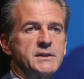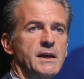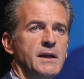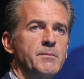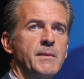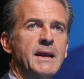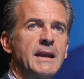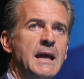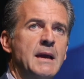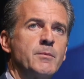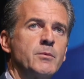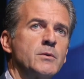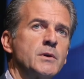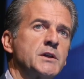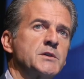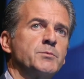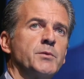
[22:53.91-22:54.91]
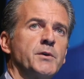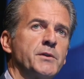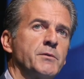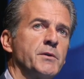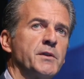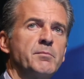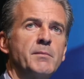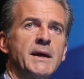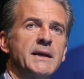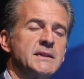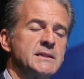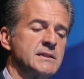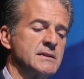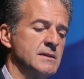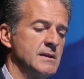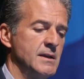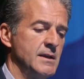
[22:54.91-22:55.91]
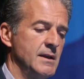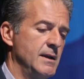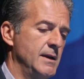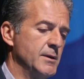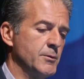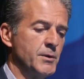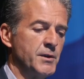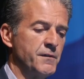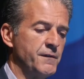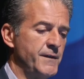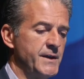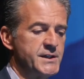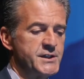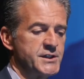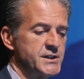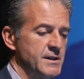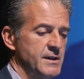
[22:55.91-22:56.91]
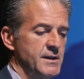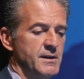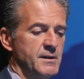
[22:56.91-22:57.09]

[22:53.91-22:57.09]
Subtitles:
And my lab works both with mice and with fish,